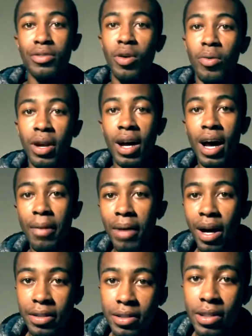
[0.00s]
Don't want to
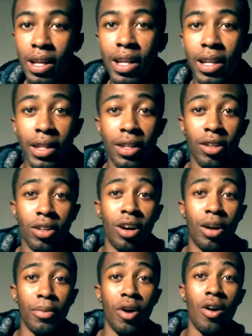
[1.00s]
hotbox, let the
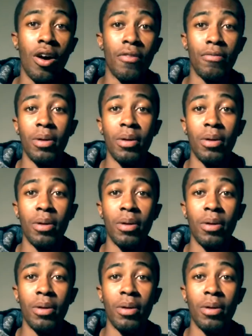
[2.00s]
alarm go off,